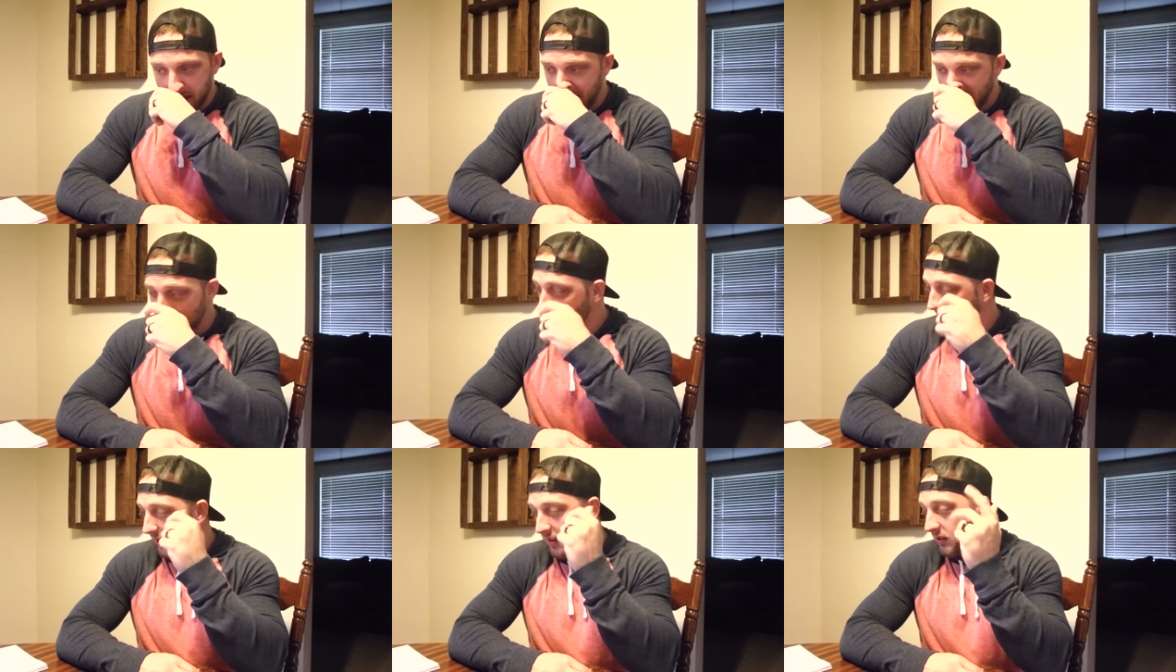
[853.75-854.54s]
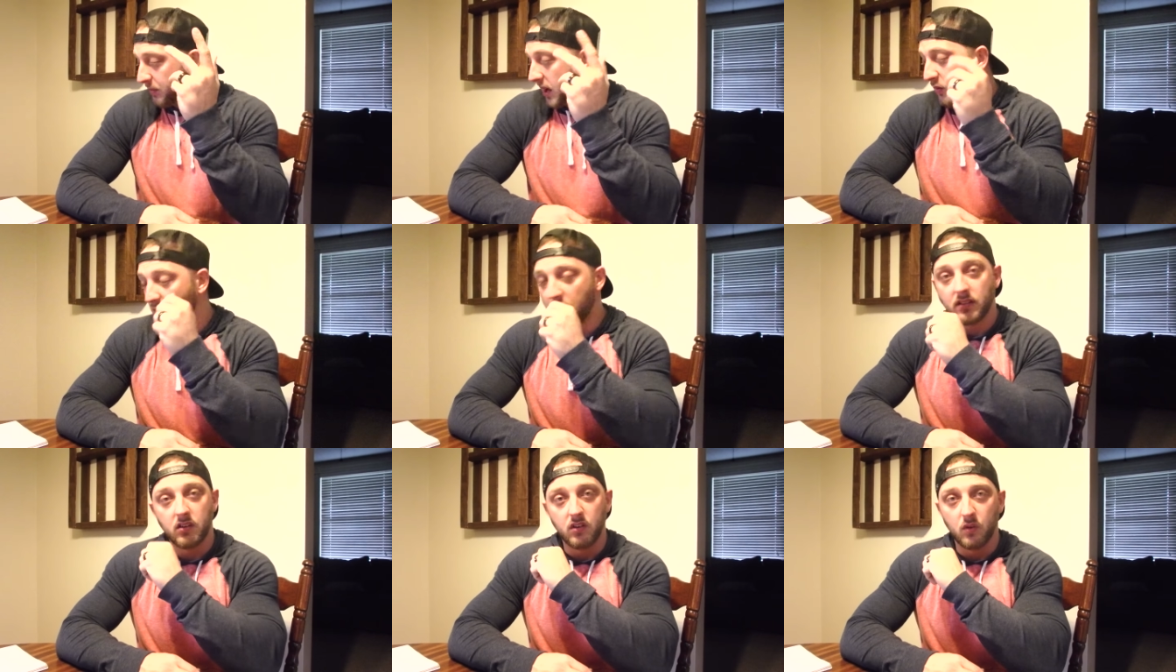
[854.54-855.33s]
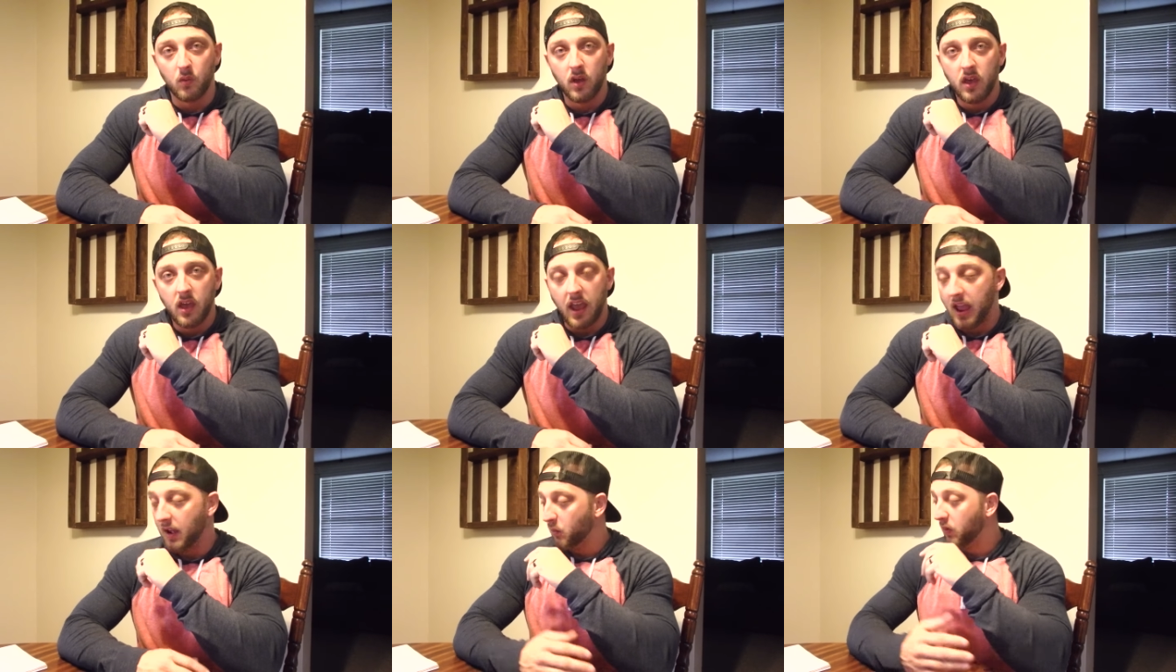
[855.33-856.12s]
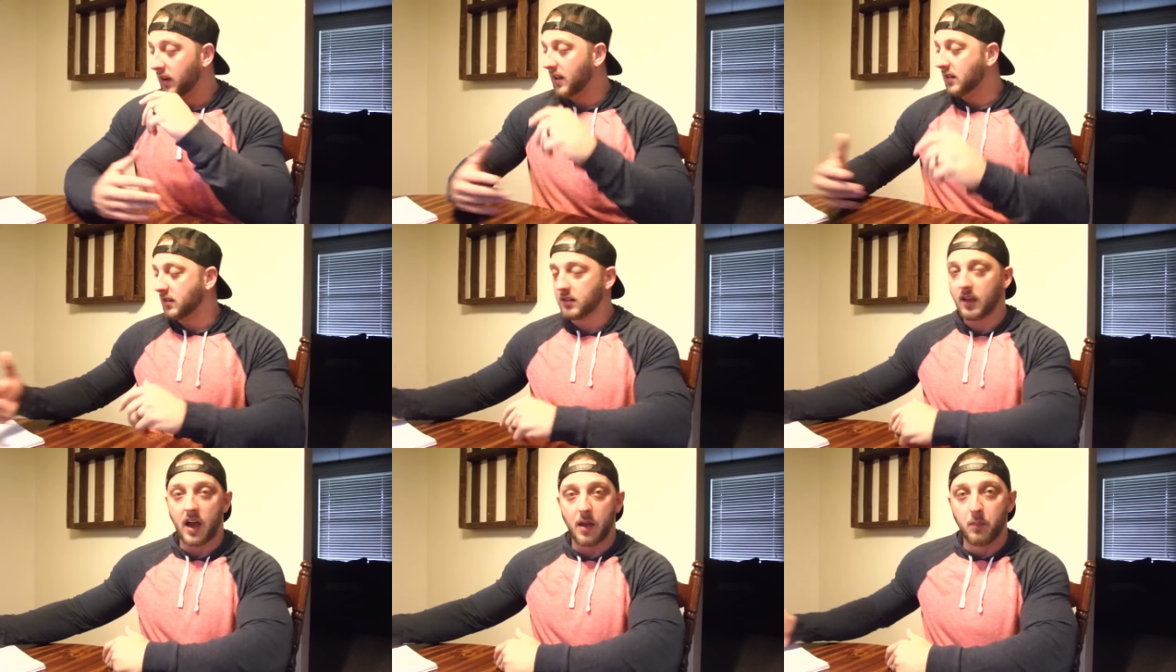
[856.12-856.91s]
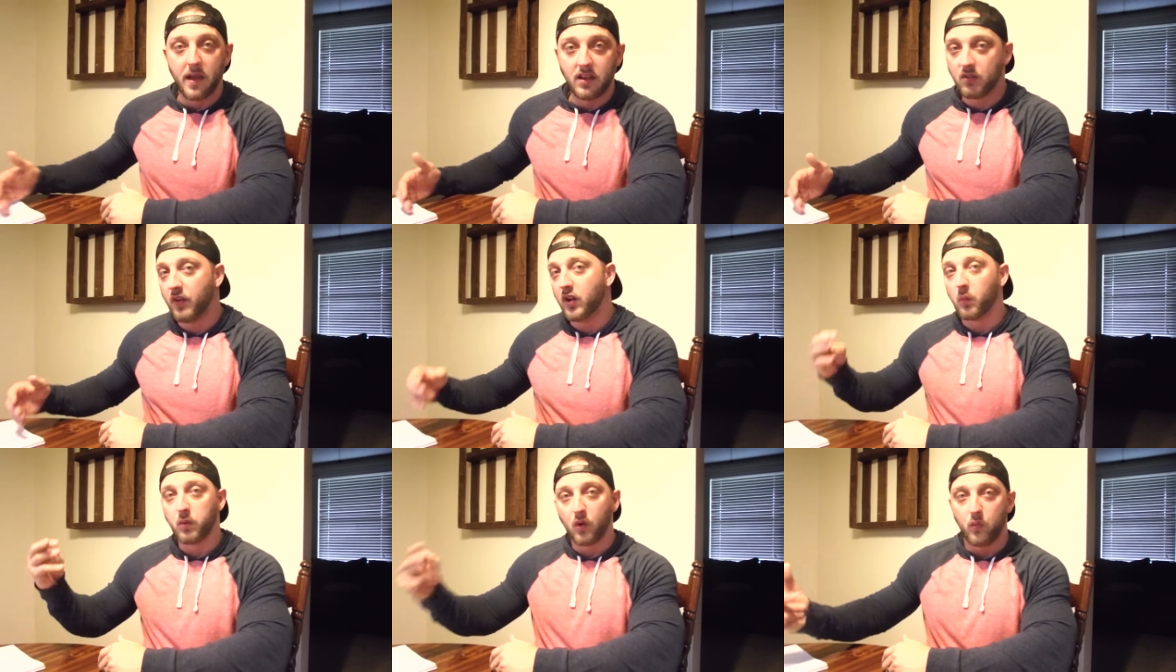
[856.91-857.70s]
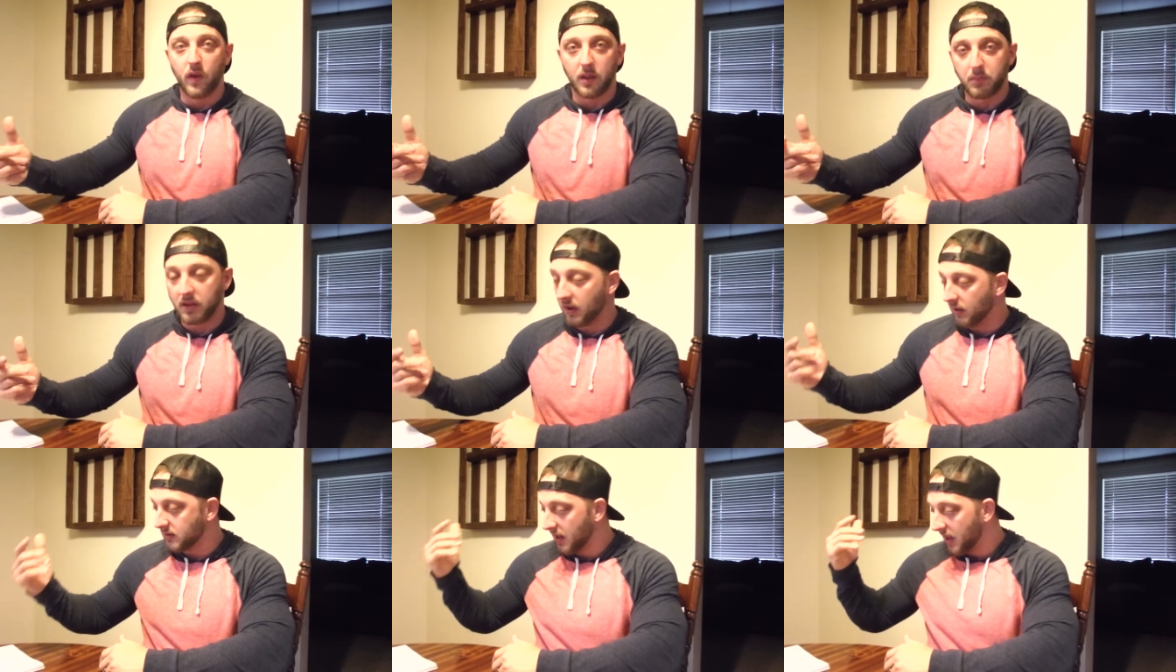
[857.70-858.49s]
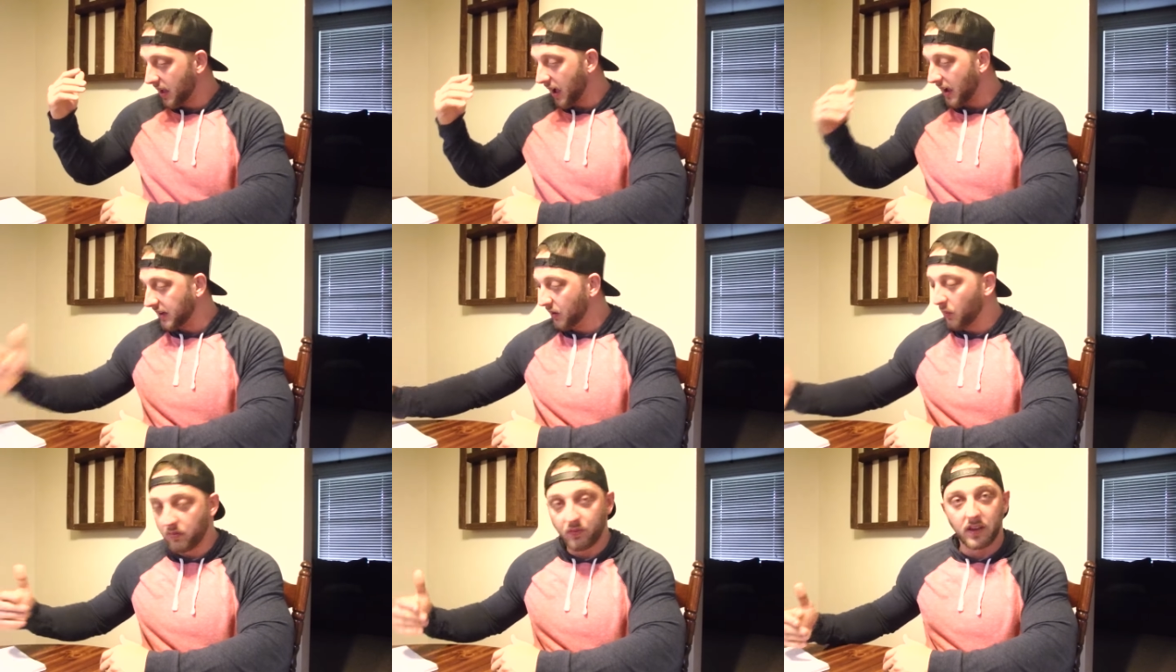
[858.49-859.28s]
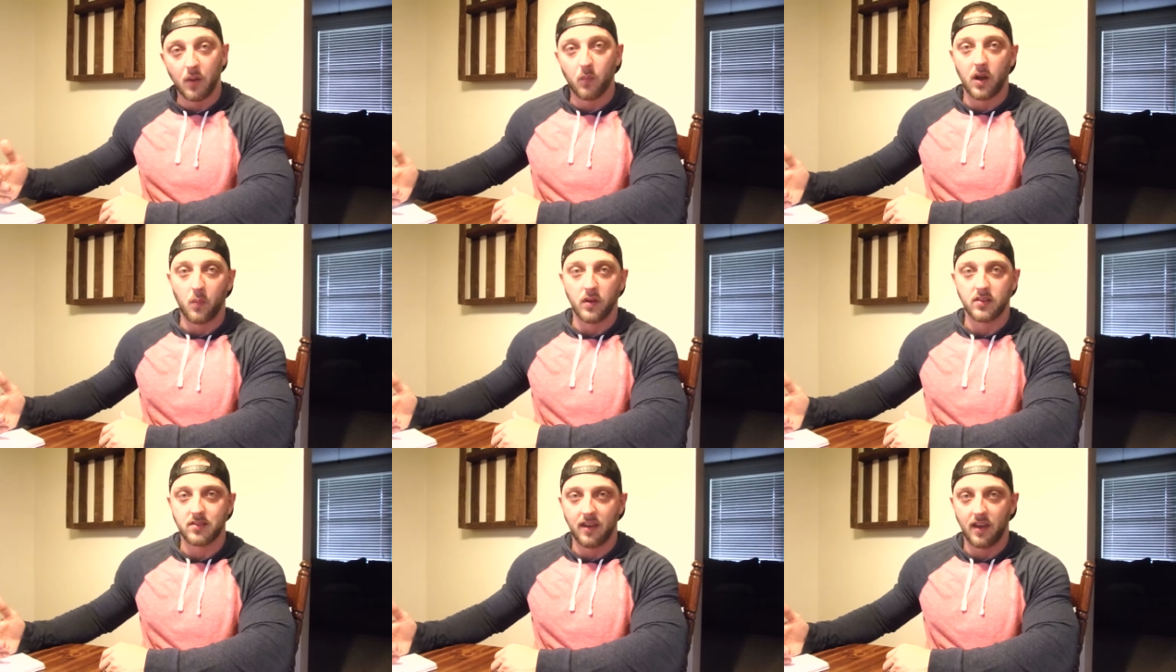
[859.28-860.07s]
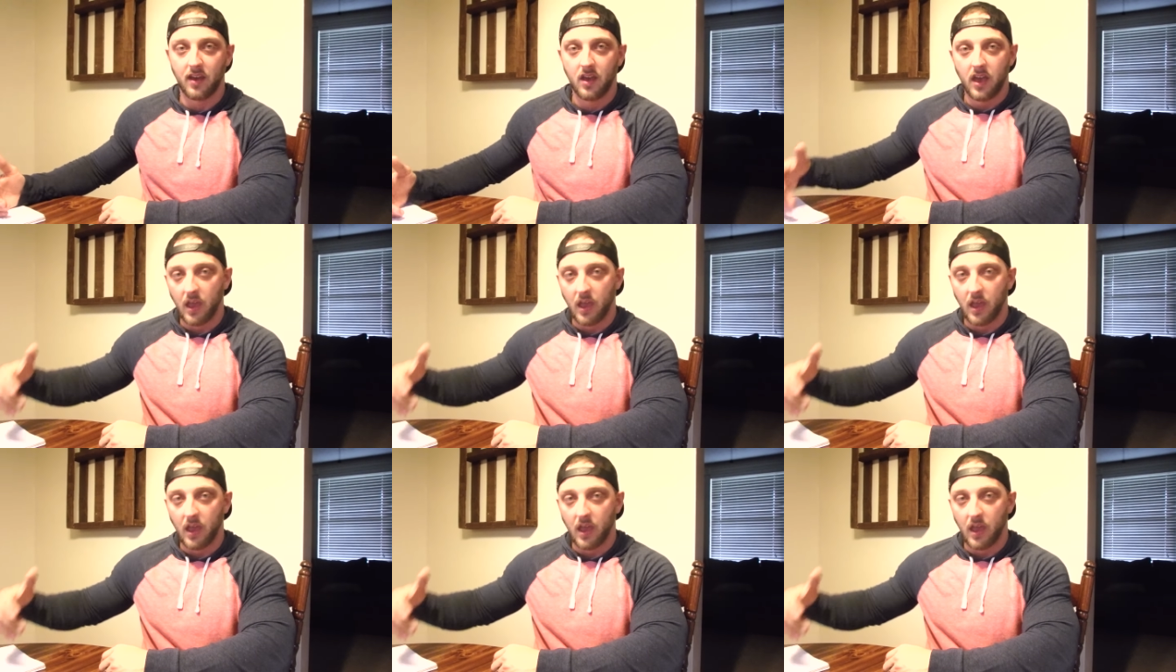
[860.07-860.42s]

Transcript: And that's sometimes what you have to do. And what it is I've made this video real quick because I didn't want to forget what I wanted to say.